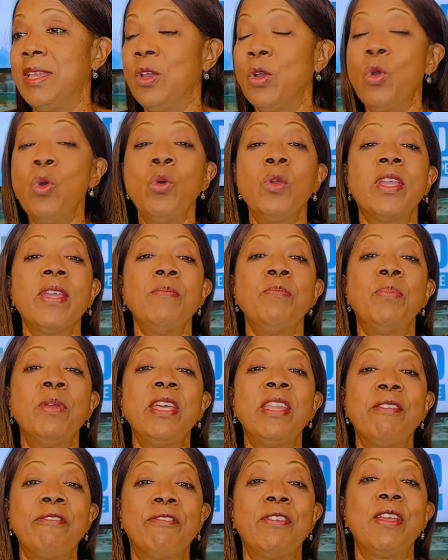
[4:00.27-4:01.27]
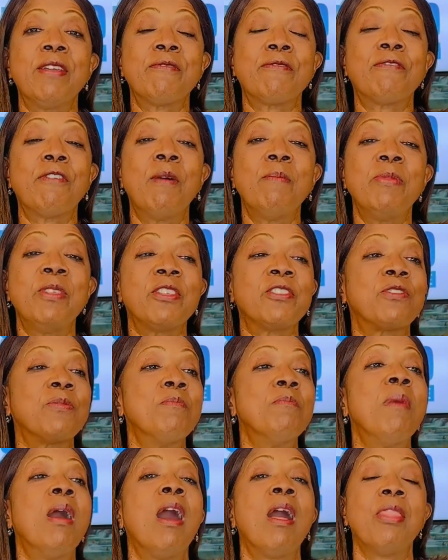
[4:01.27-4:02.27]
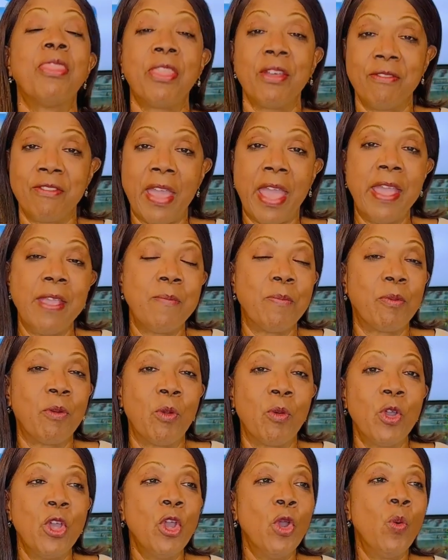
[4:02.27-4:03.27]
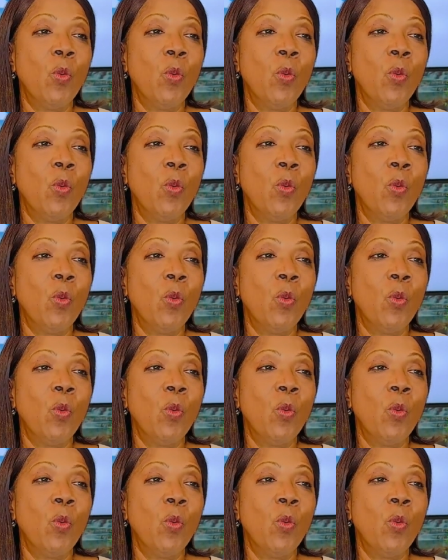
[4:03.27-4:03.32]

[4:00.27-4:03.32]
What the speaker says: Who can benefit from this month of April?